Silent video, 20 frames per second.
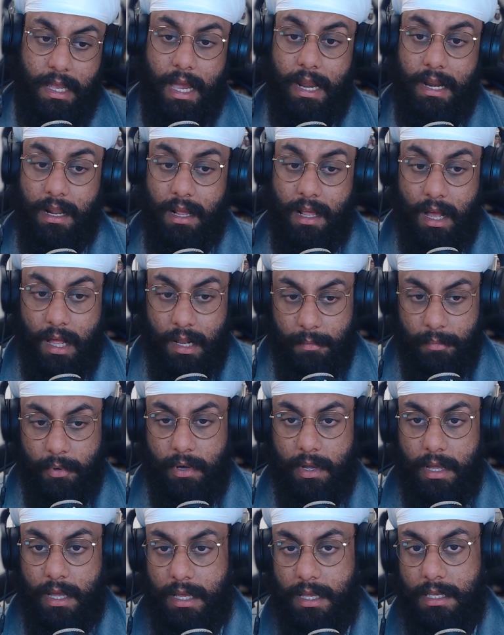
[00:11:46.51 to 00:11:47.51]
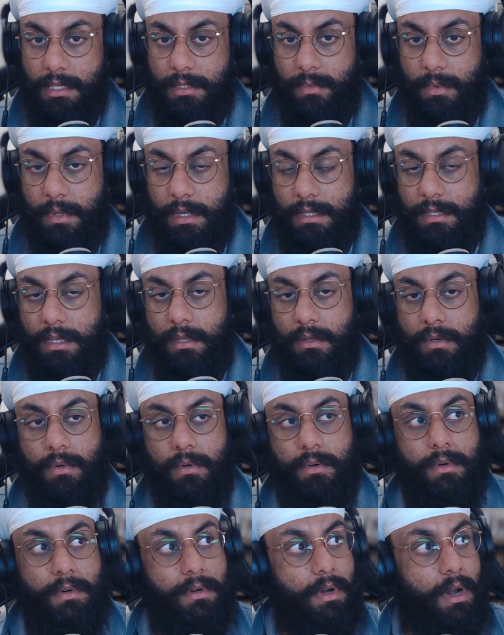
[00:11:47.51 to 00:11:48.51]
And Akalbunga is where
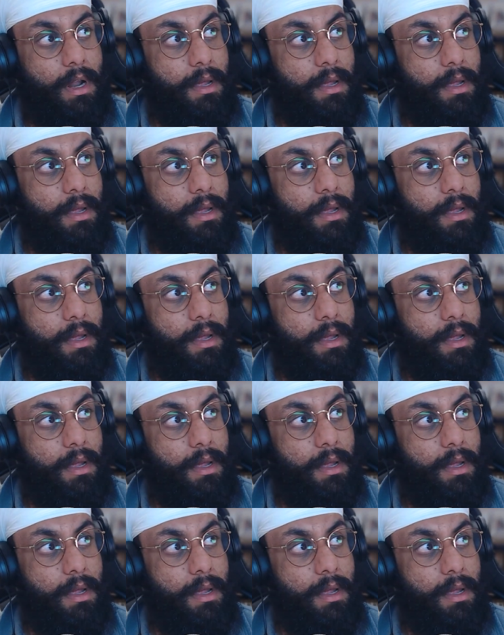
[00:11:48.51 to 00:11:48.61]
Sadhguru